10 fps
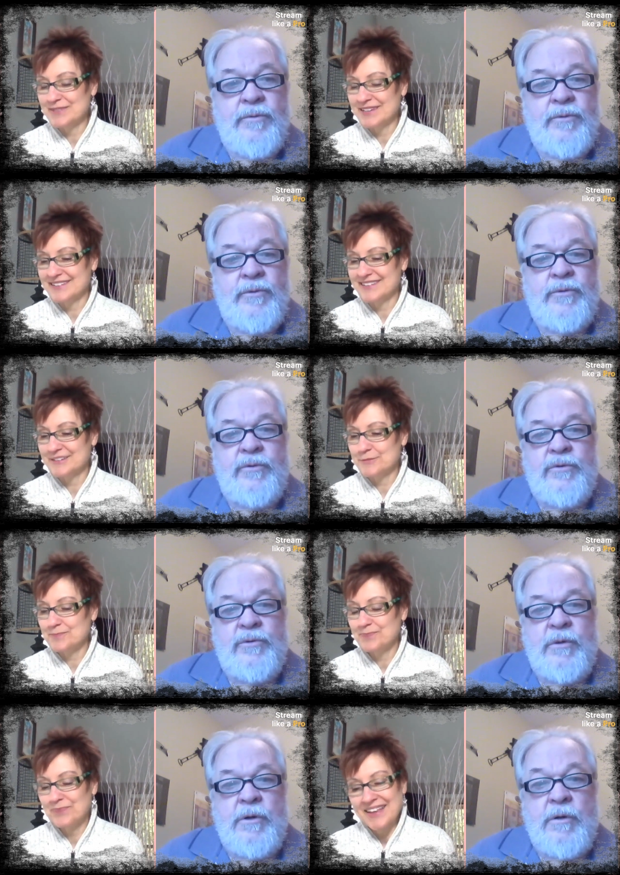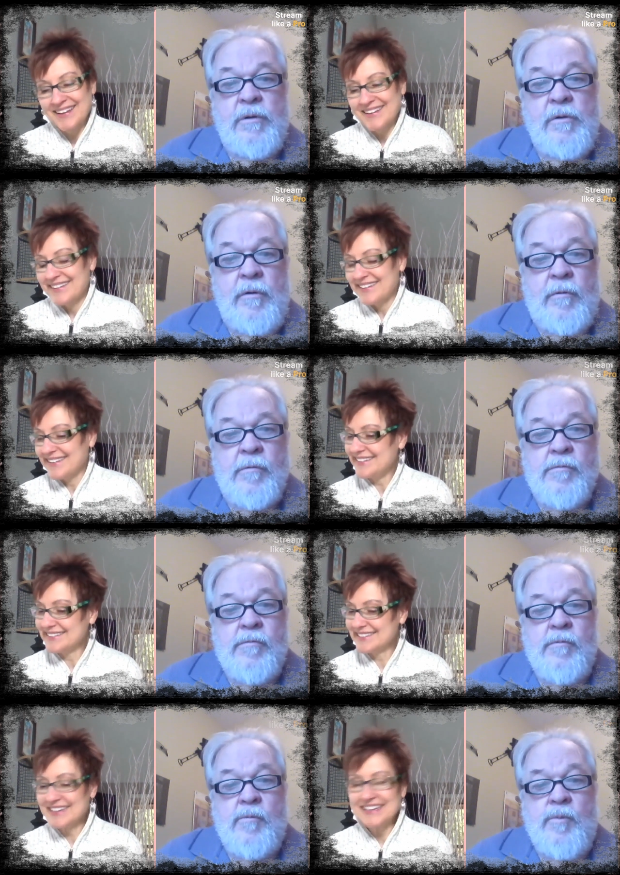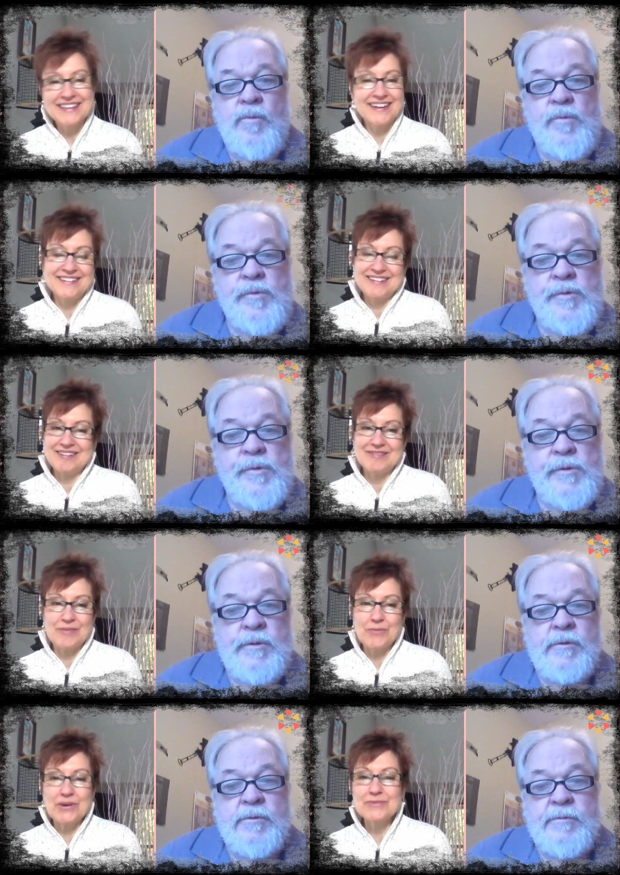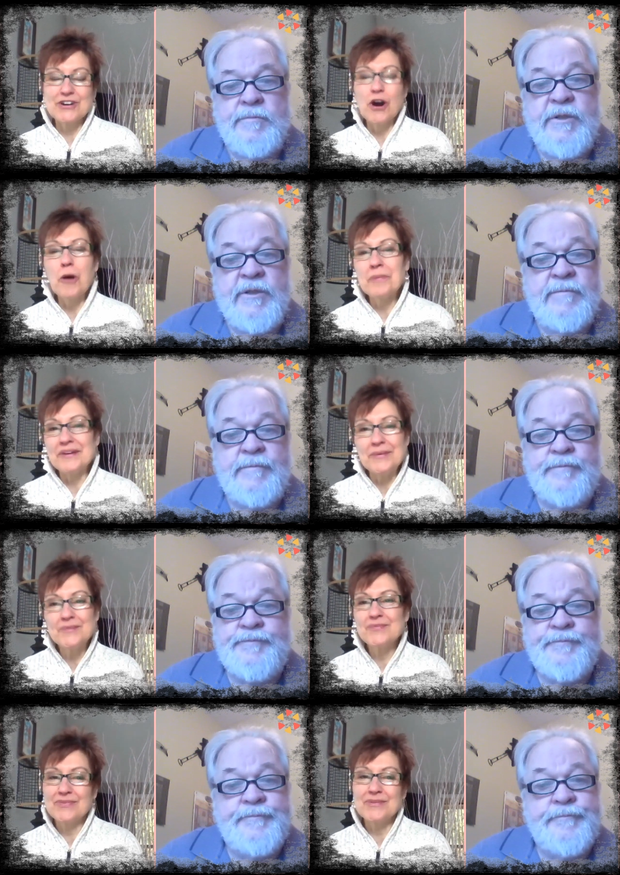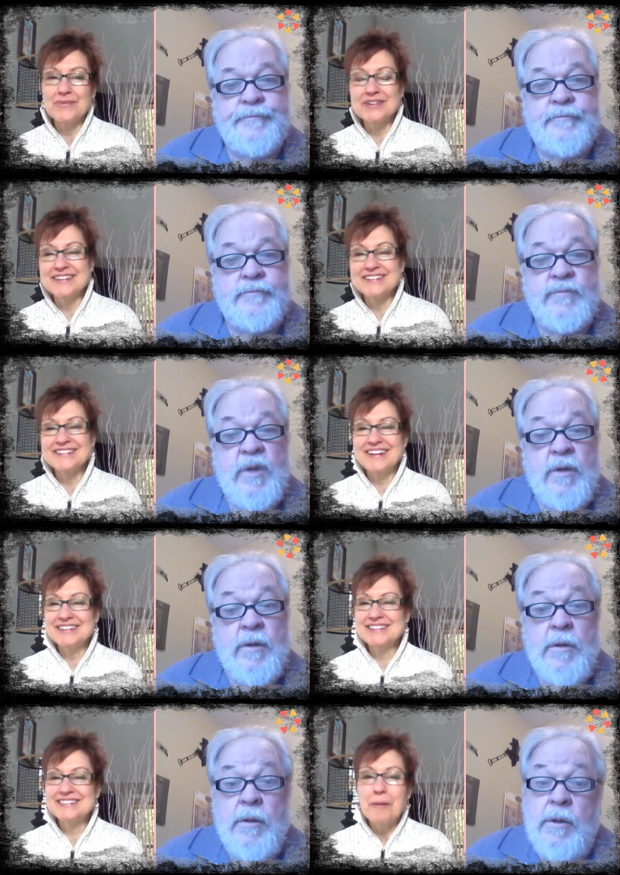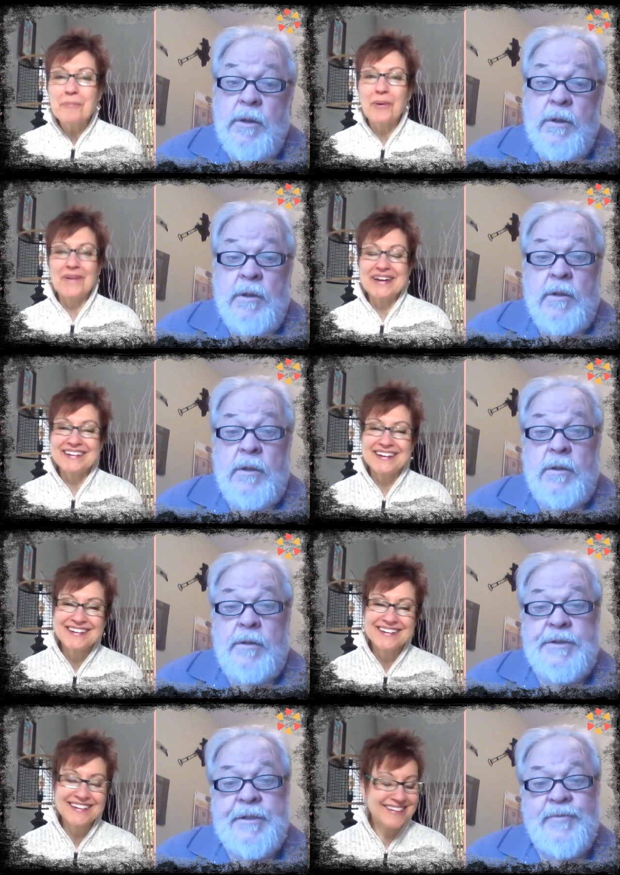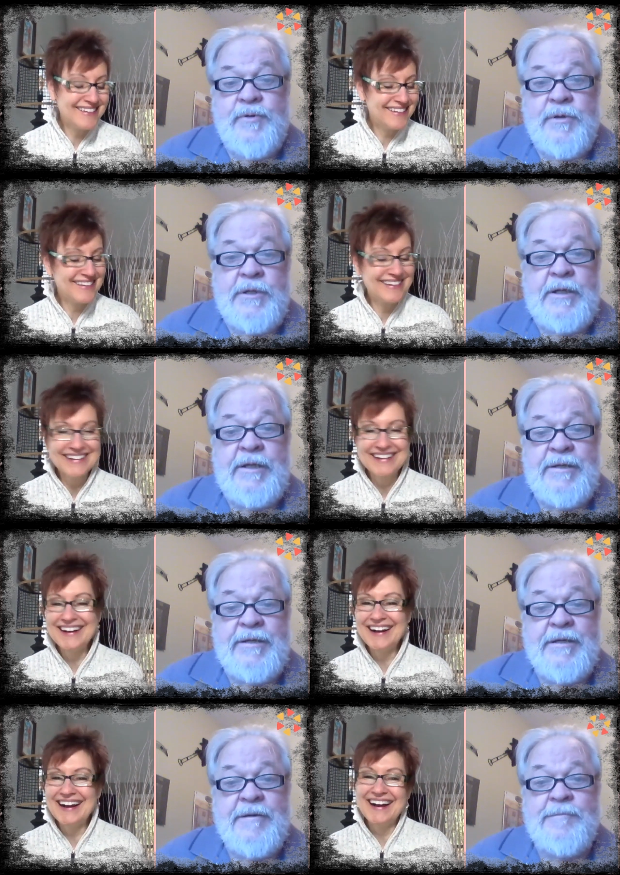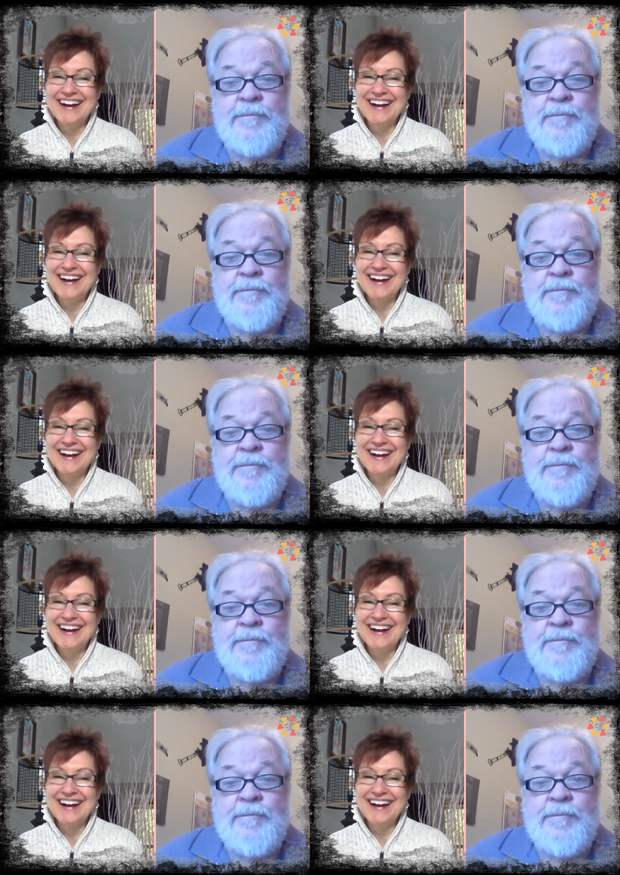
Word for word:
Speaker 1: that um, it's like that, and one would hope yeah. it will at, at some point.
Speaker 2: Some point, yeah.